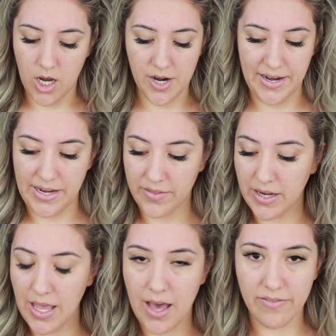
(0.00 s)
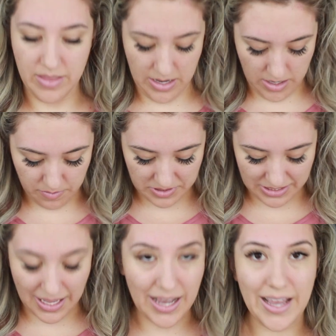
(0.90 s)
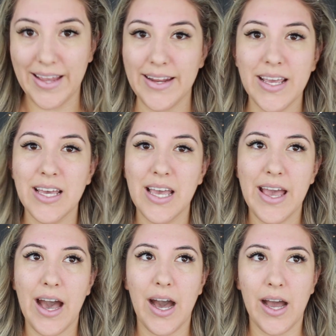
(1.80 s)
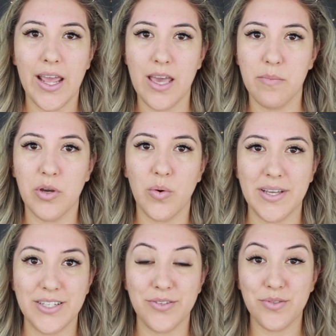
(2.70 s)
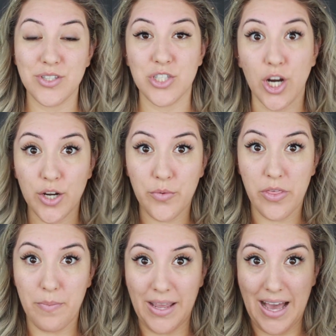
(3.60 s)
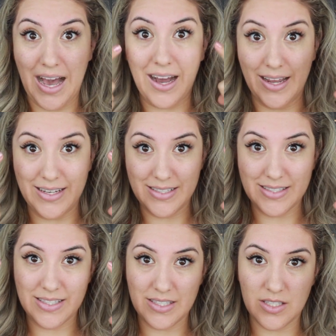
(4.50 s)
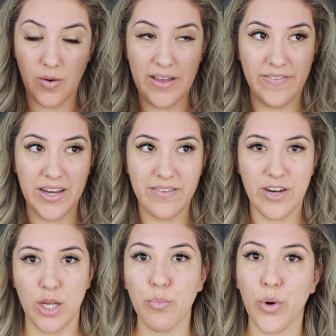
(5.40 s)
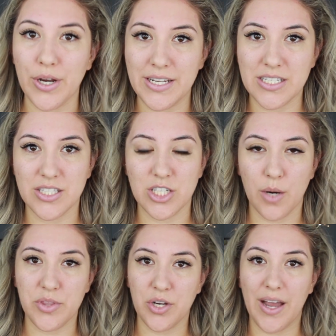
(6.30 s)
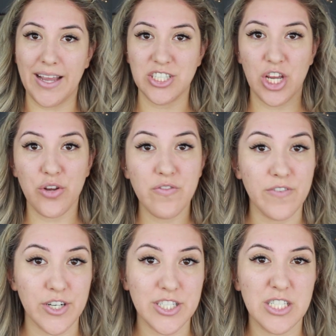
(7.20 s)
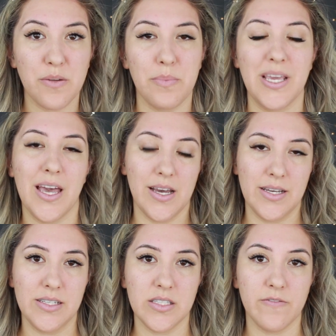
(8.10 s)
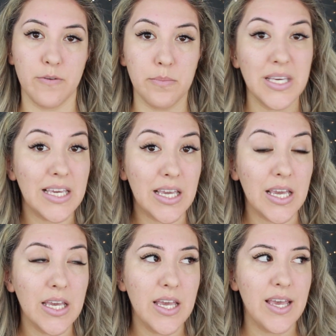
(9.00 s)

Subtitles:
Alright, now that I have that applied, I am going to start with my eyes. So I find it very important to start with your eyeshadow first because for me,